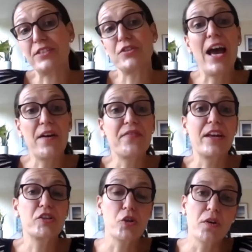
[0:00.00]
get to have
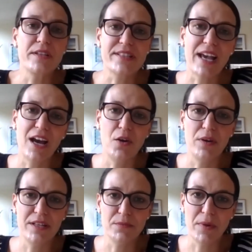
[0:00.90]
that choice how
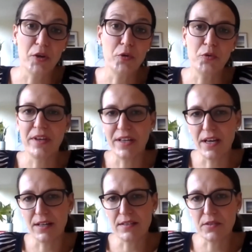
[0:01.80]
and by who the
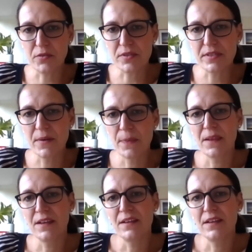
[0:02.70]
data is used.
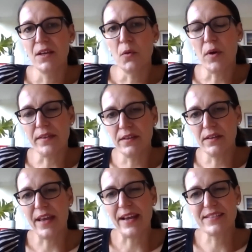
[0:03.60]
Whether
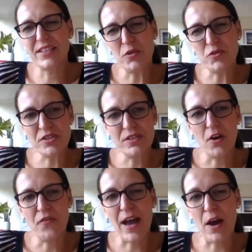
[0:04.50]
the execution
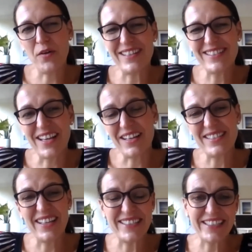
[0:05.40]
of how it is done is
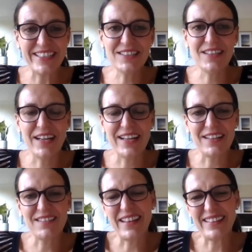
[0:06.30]
ideal, I
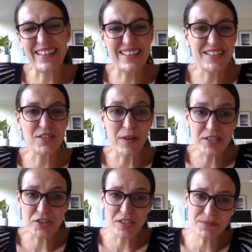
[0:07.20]
think that's the
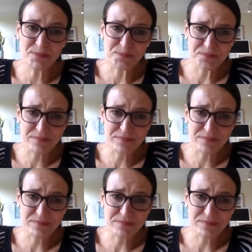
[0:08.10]
question.